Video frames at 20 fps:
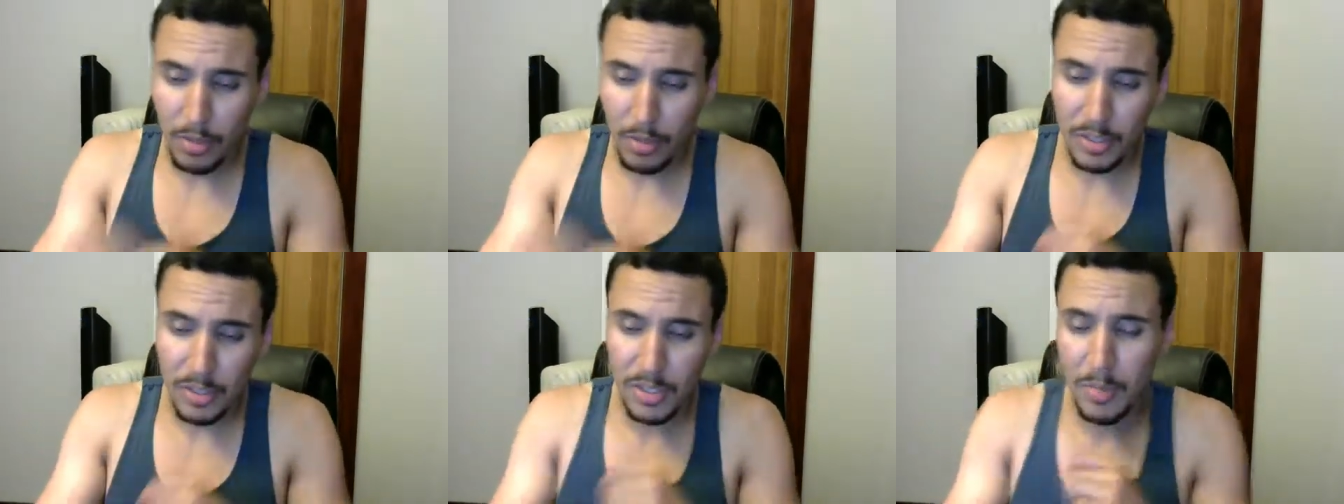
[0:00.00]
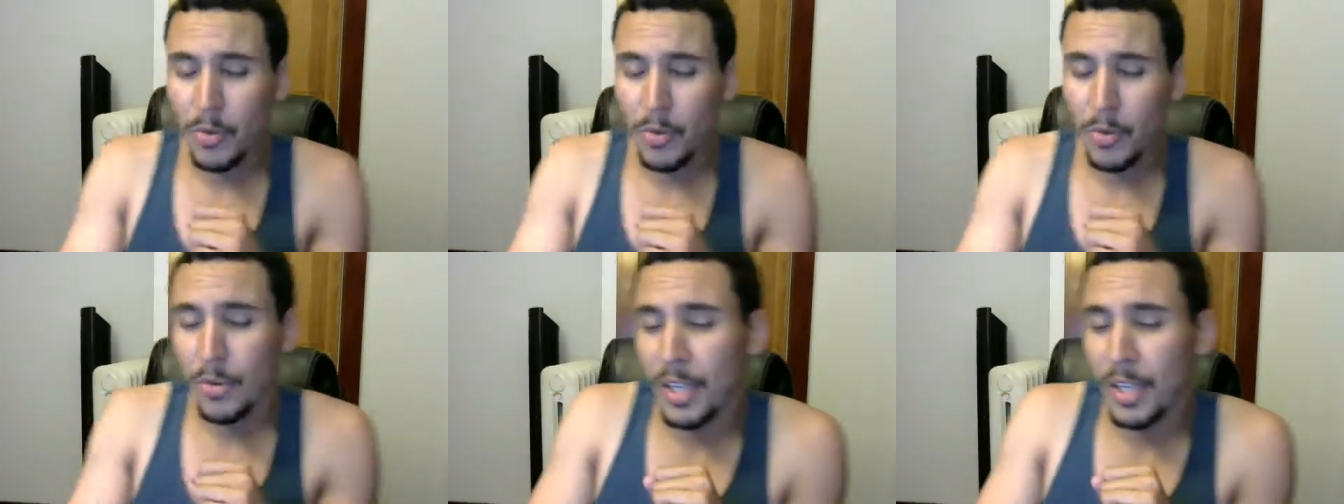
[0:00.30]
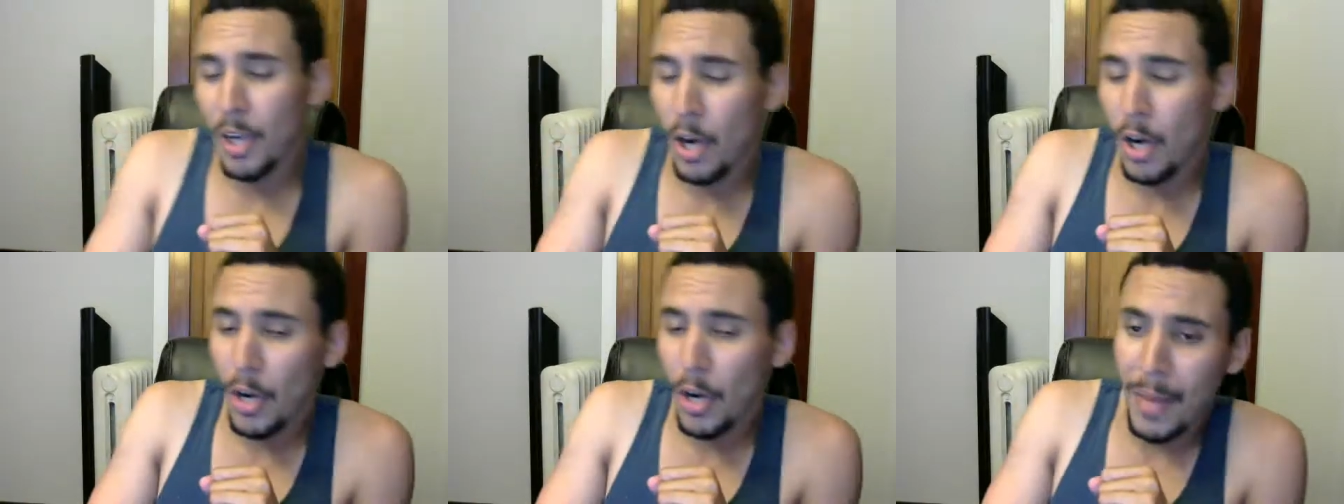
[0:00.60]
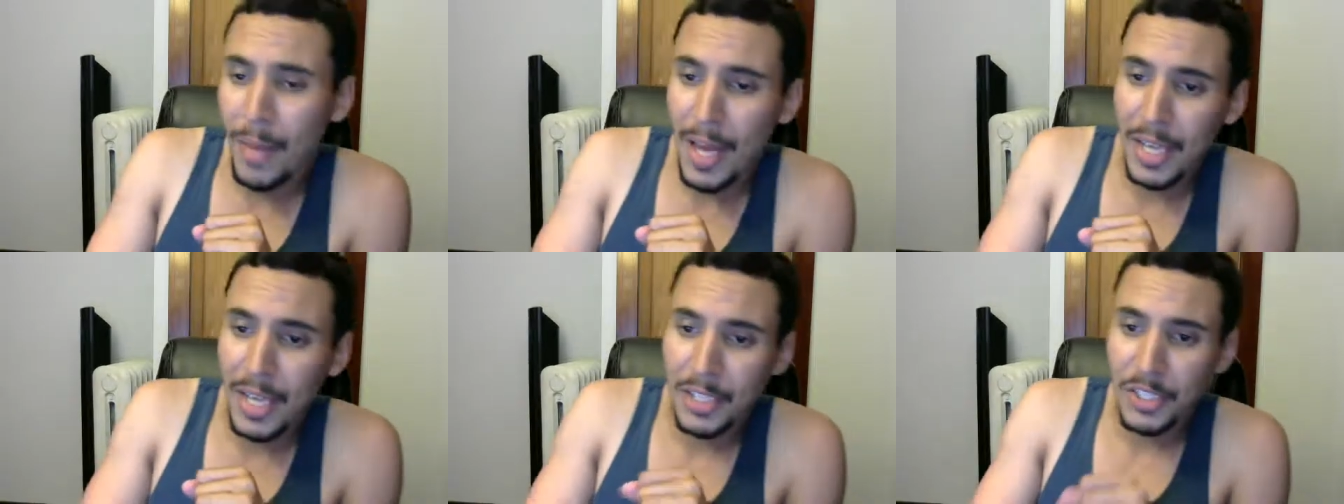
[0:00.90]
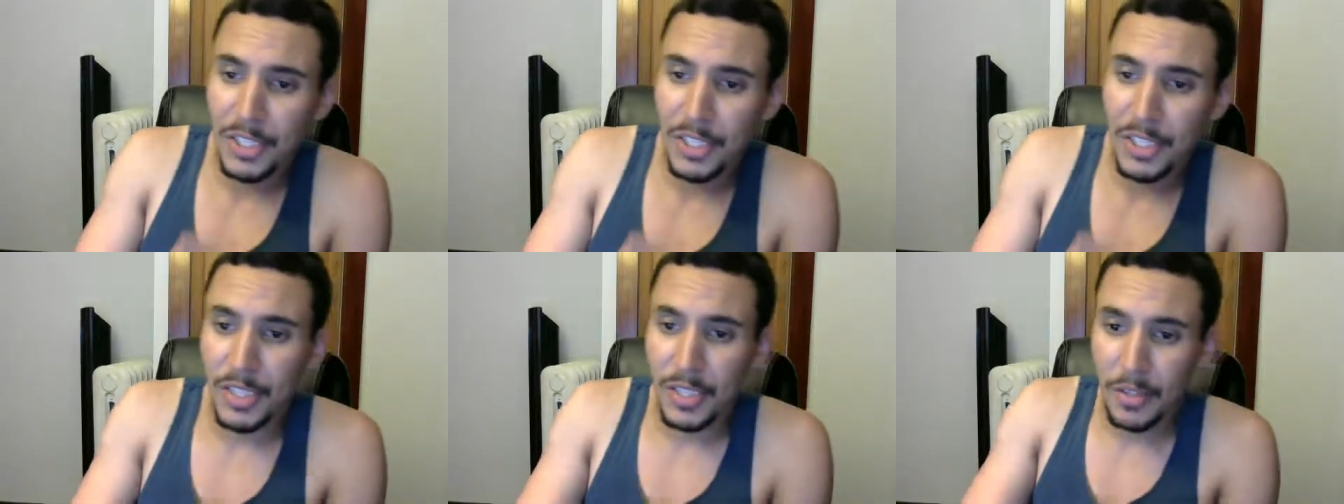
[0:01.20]
exploring arm
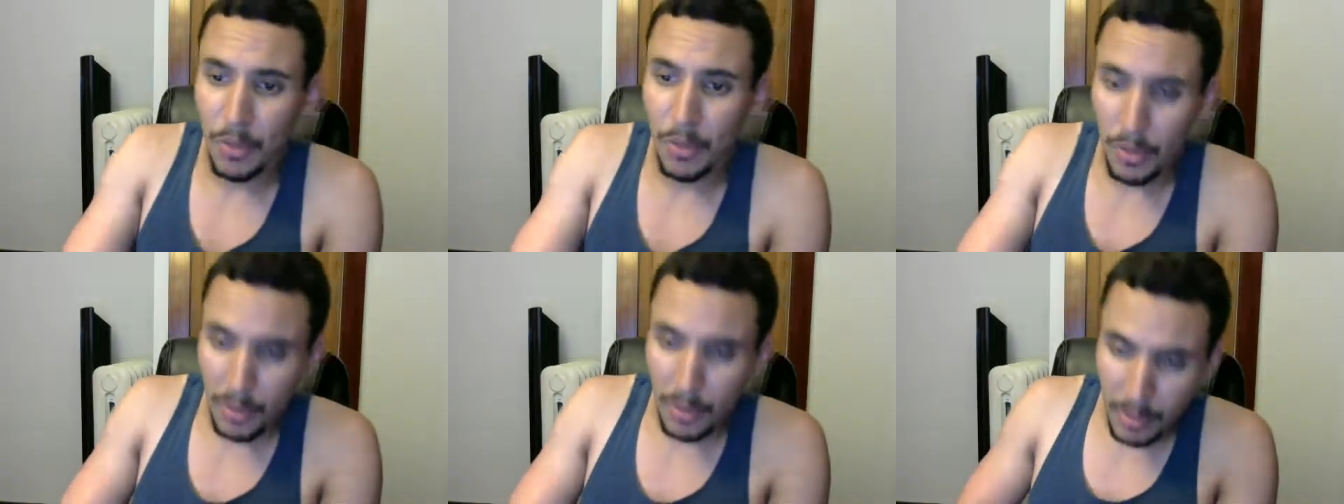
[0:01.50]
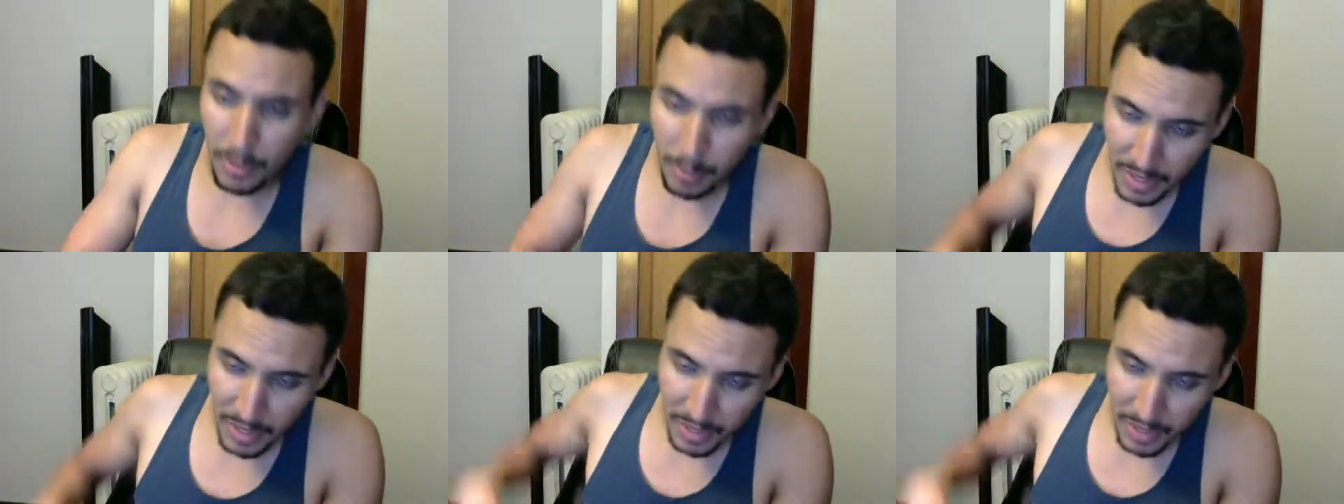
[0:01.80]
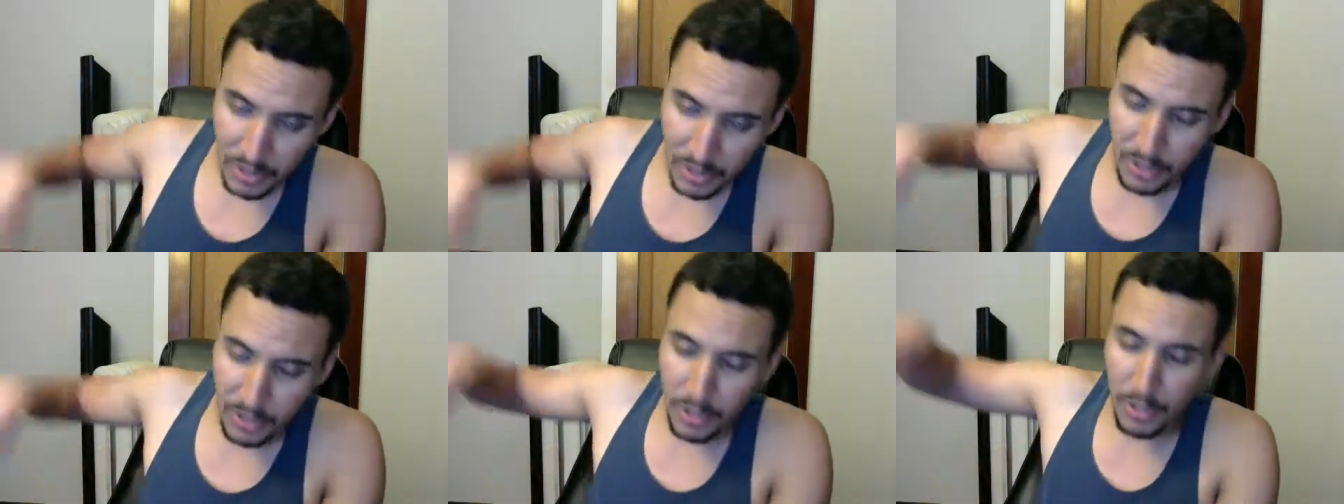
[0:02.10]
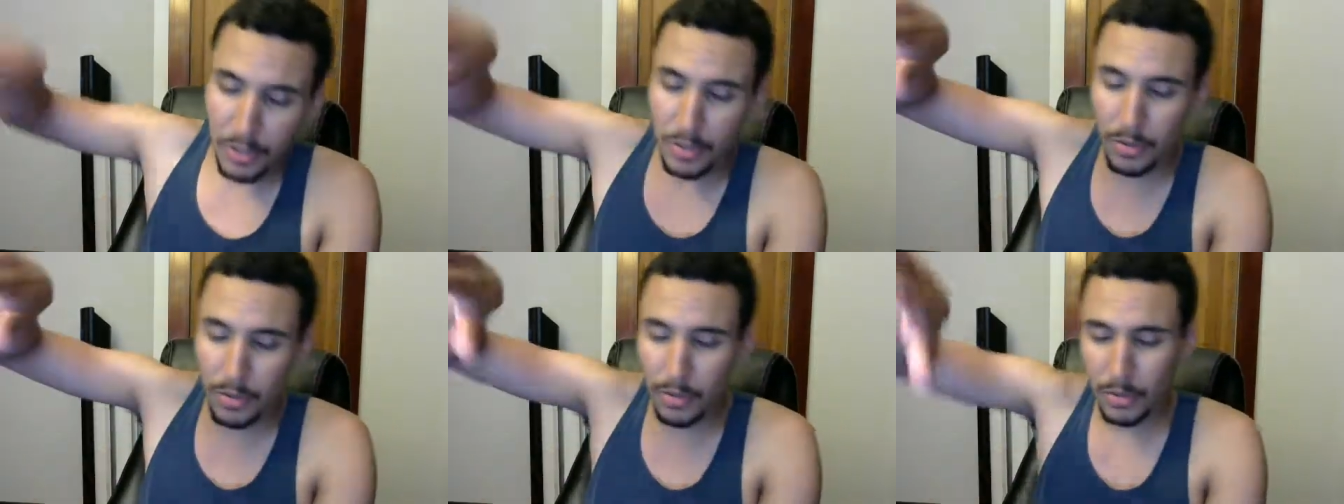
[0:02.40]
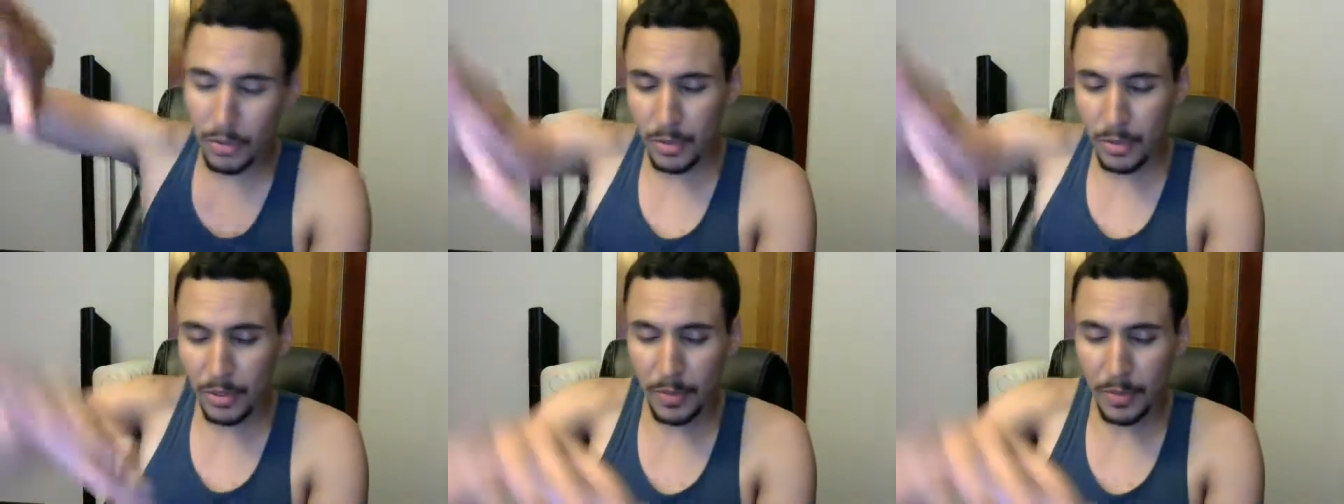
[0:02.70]
action, or the big
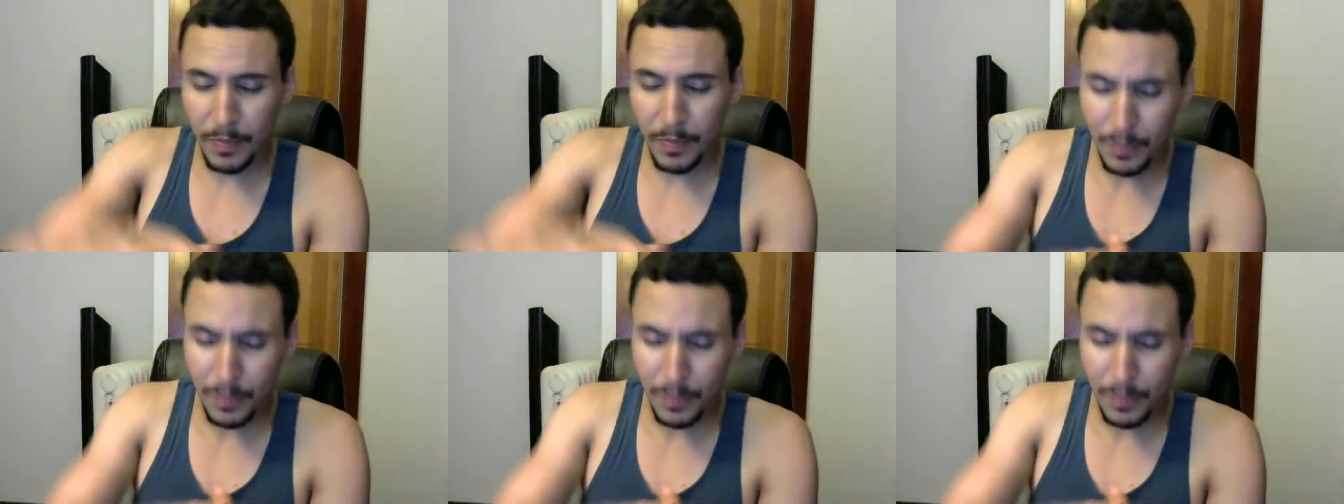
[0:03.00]
circles,